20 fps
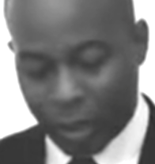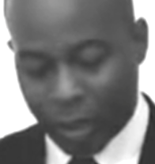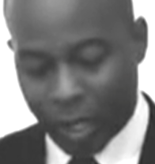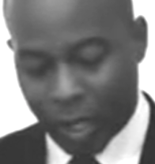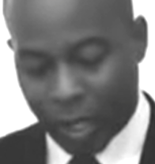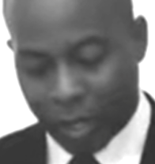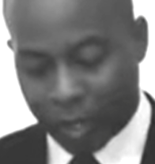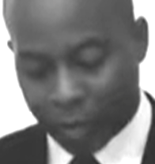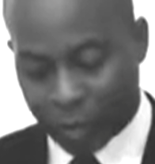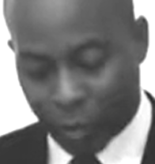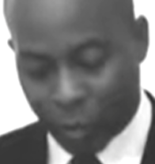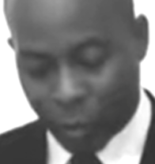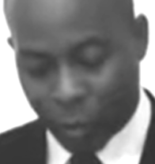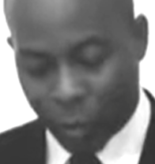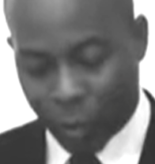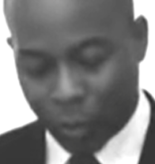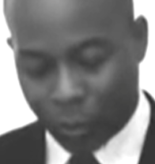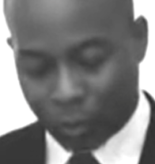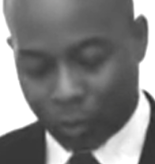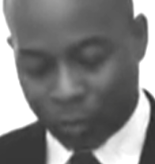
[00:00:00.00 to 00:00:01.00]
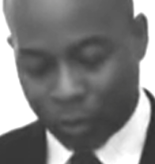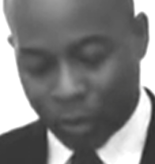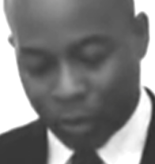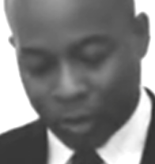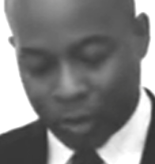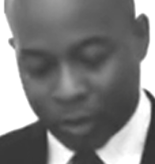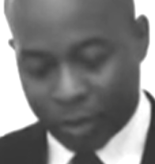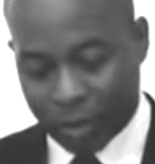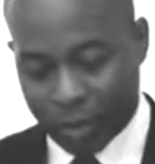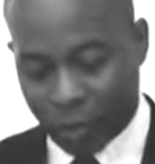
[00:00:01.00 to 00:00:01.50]
Now here's a quote.
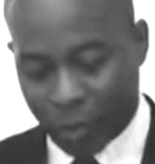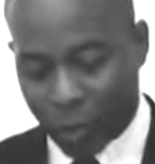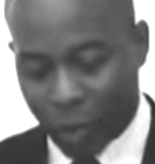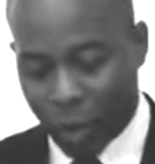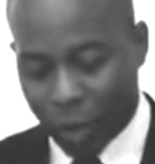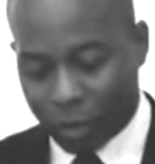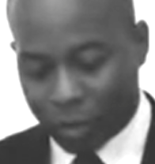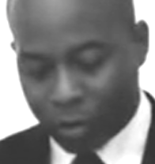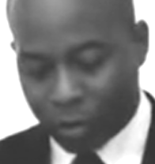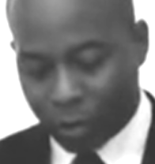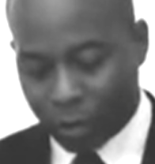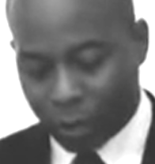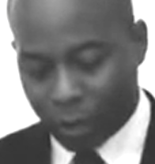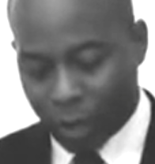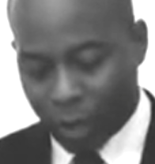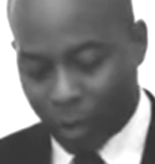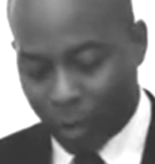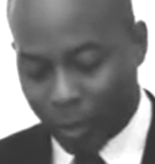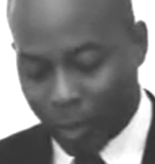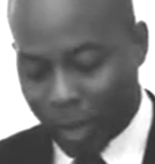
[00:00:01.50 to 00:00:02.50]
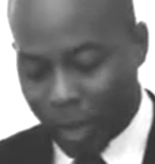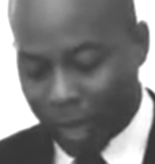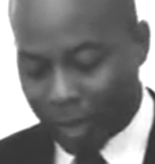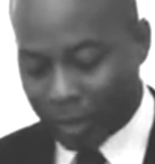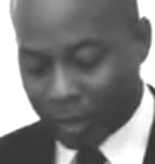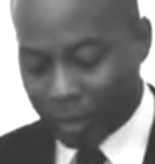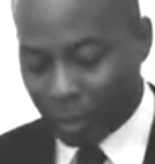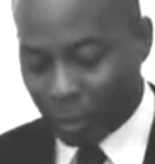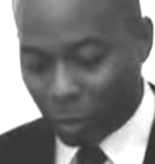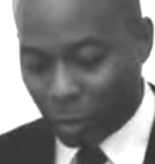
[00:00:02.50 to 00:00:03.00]
It says, Walter
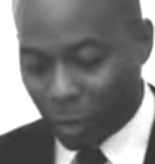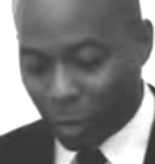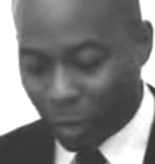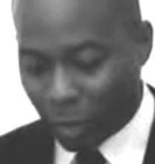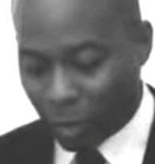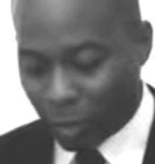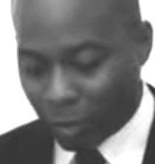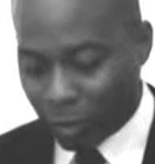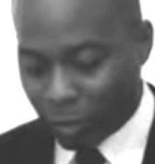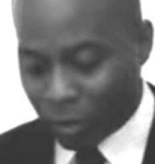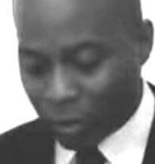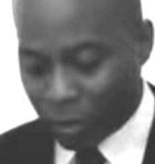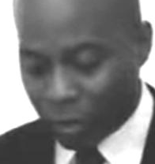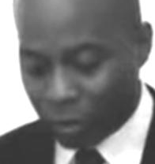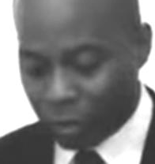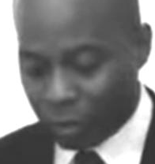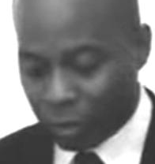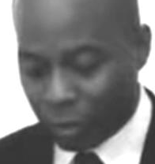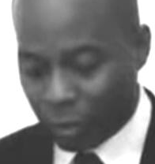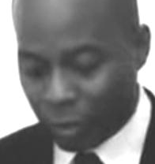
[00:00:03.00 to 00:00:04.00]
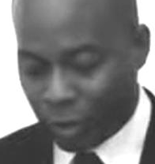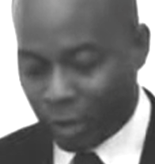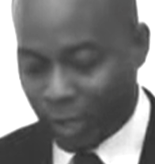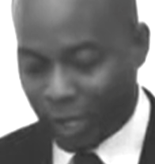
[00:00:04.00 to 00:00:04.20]
embodies the Martin Luther King Jr.